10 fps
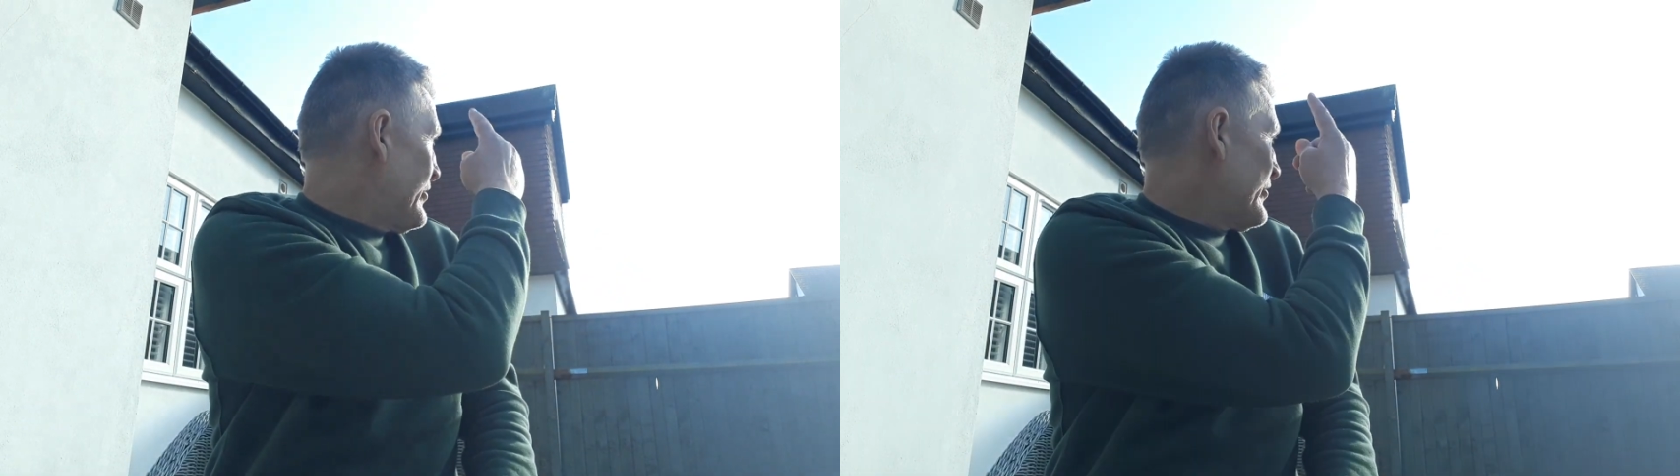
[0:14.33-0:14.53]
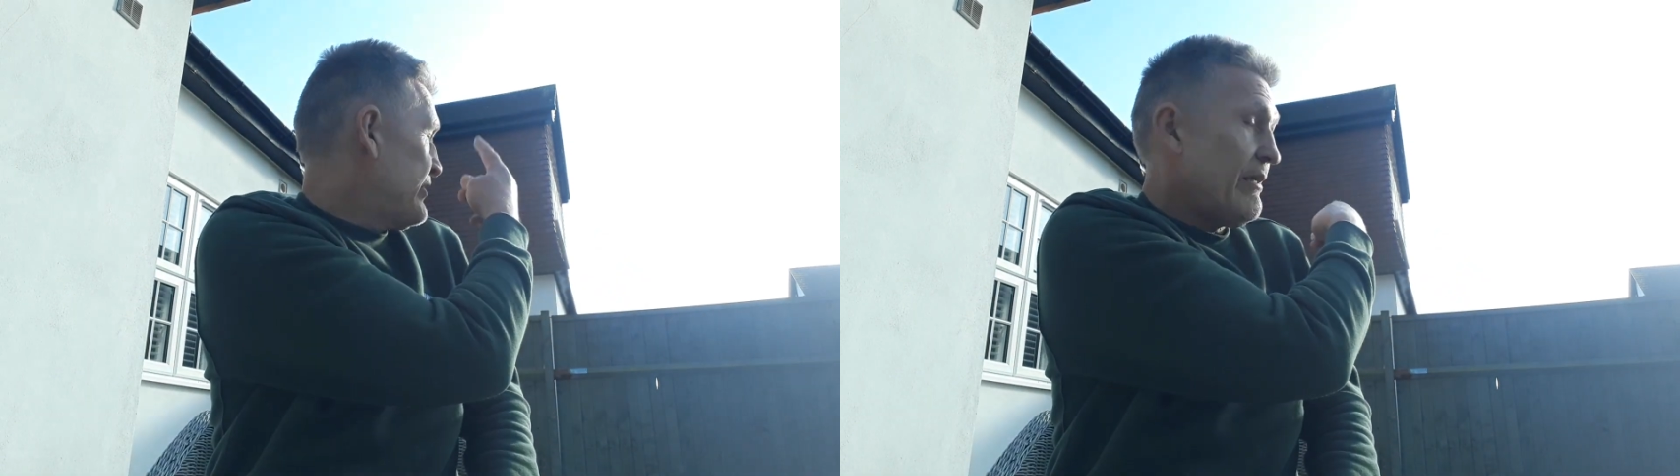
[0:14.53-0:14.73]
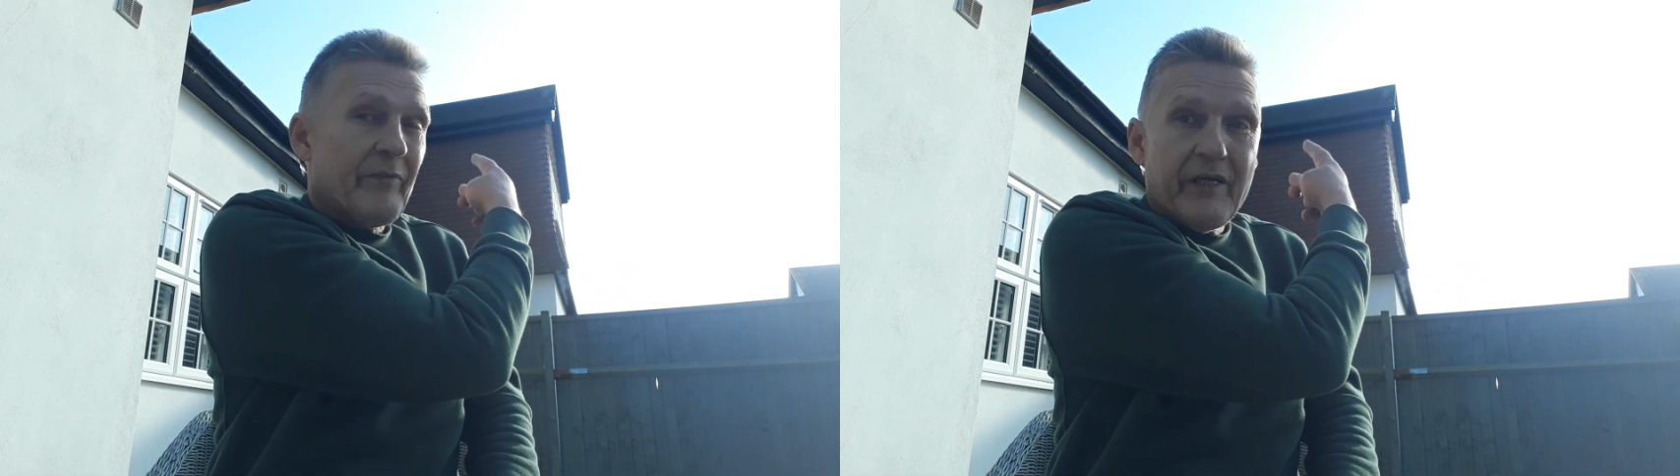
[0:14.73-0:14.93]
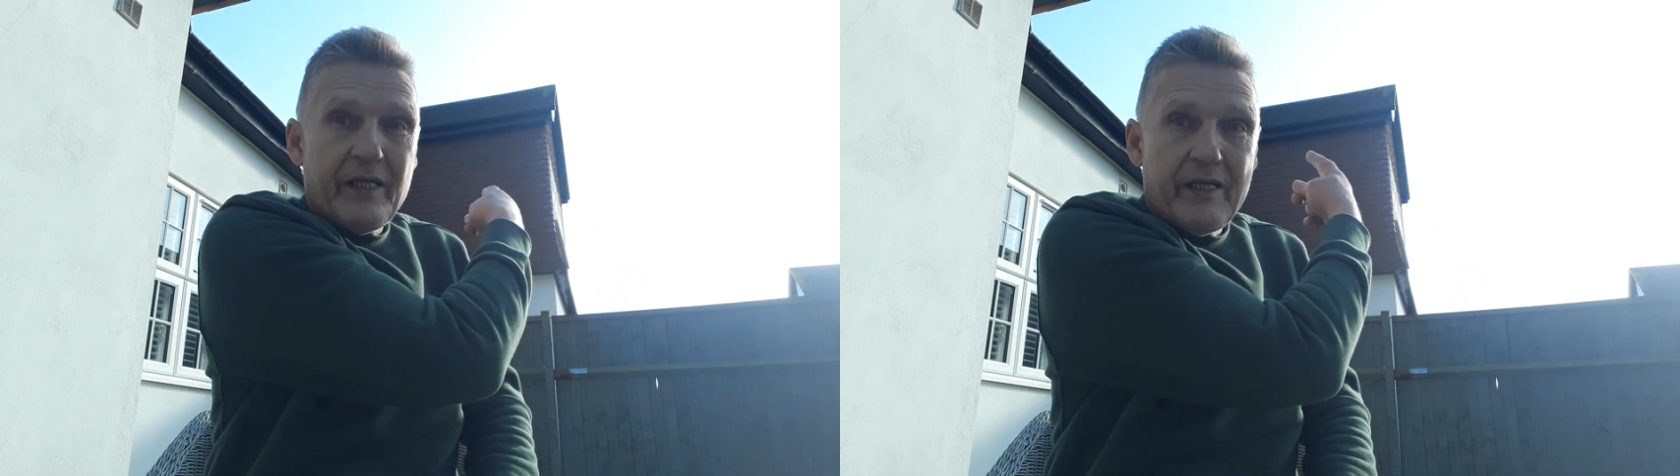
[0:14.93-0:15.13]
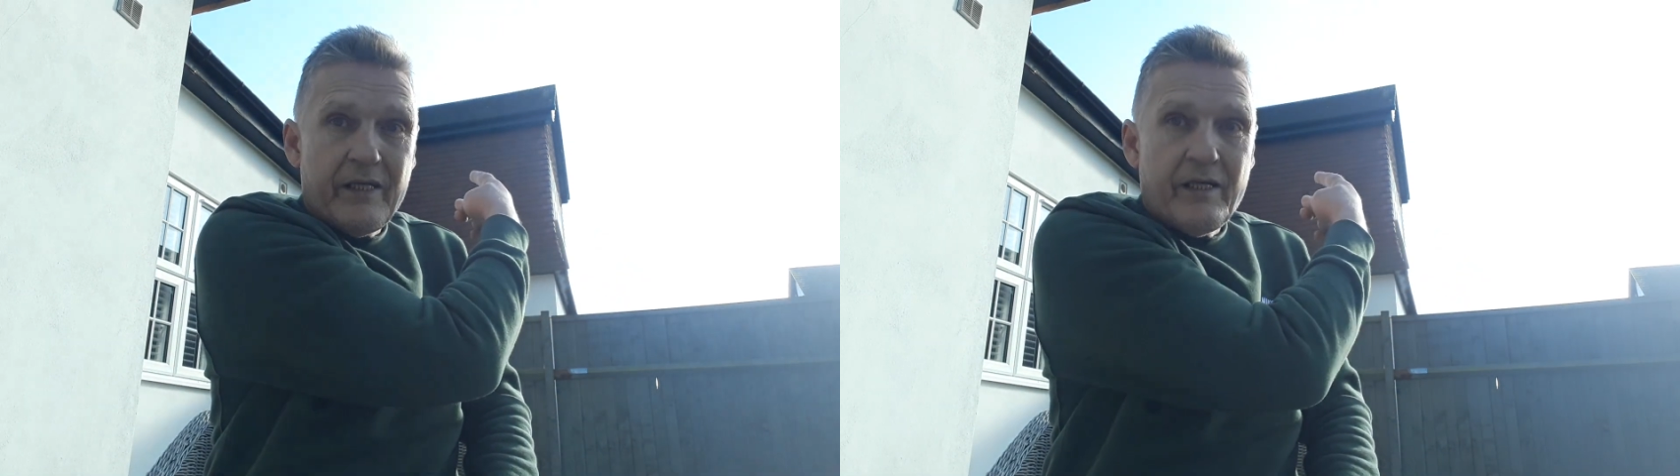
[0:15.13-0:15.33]
just up
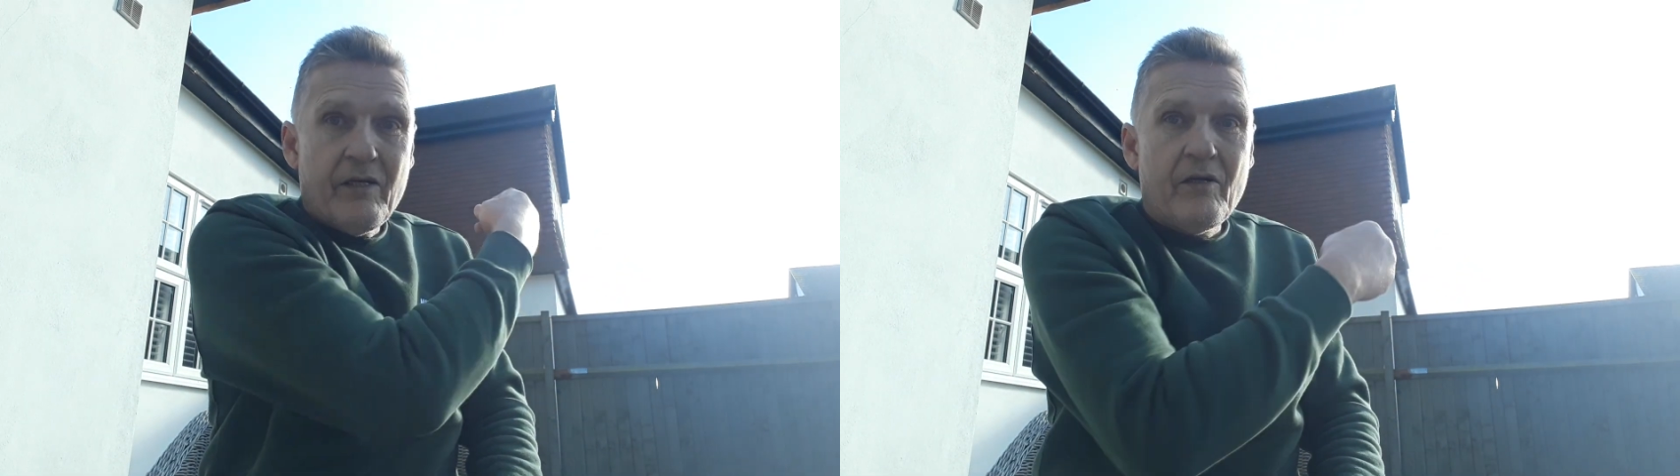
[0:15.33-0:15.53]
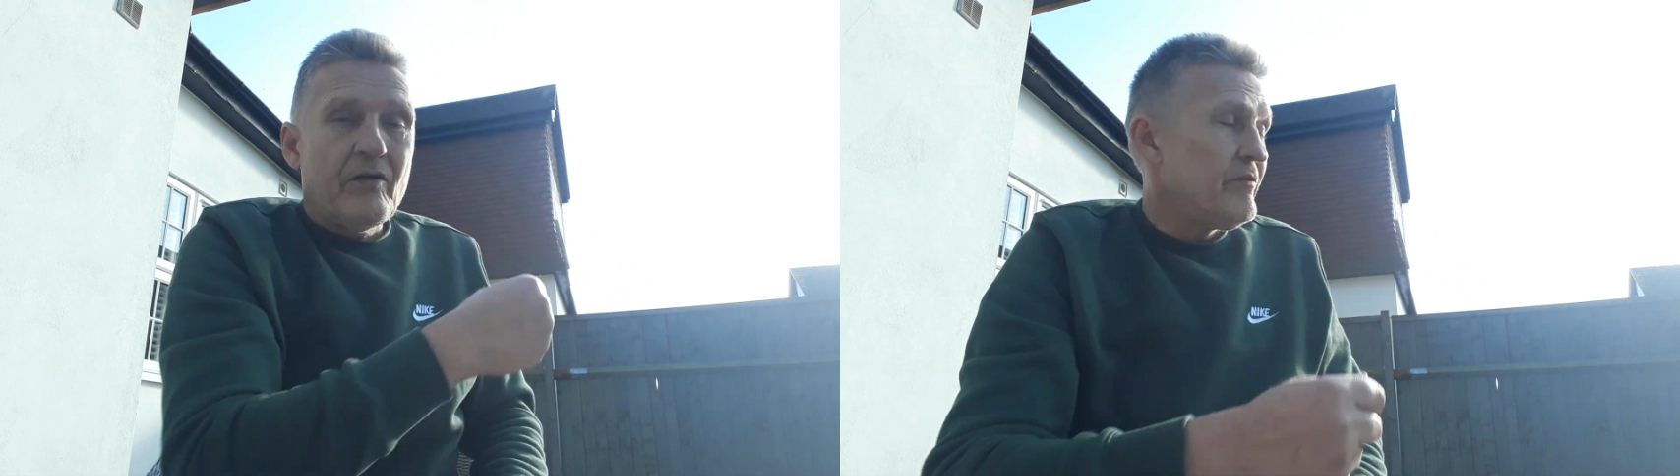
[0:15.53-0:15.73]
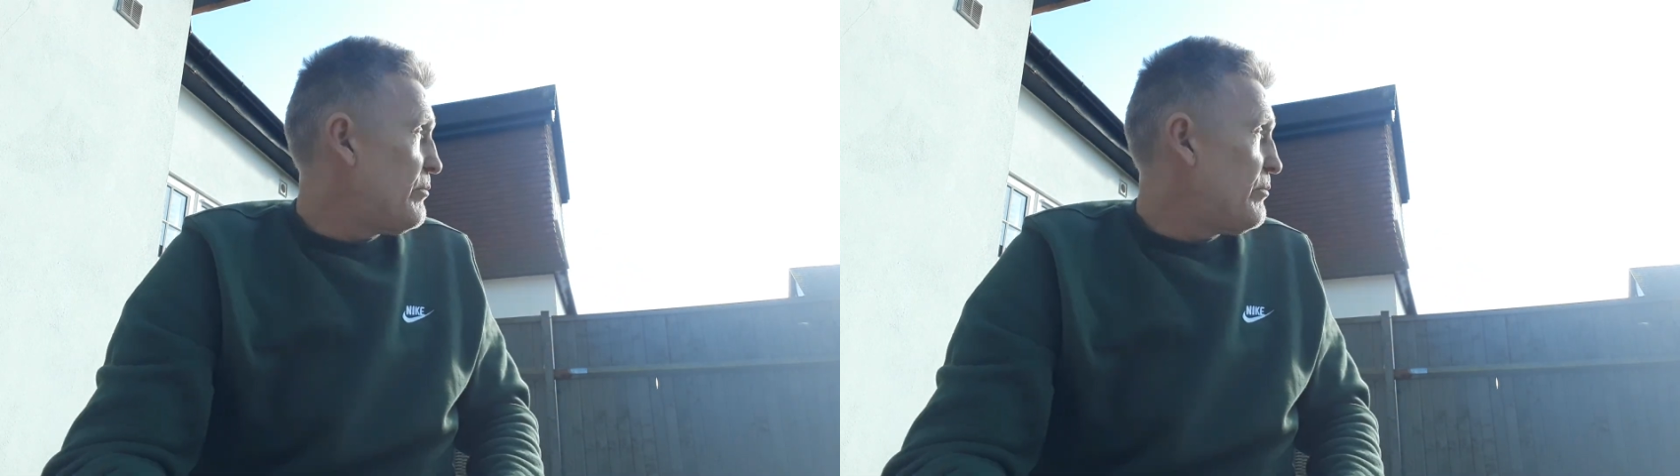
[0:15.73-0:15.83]
there on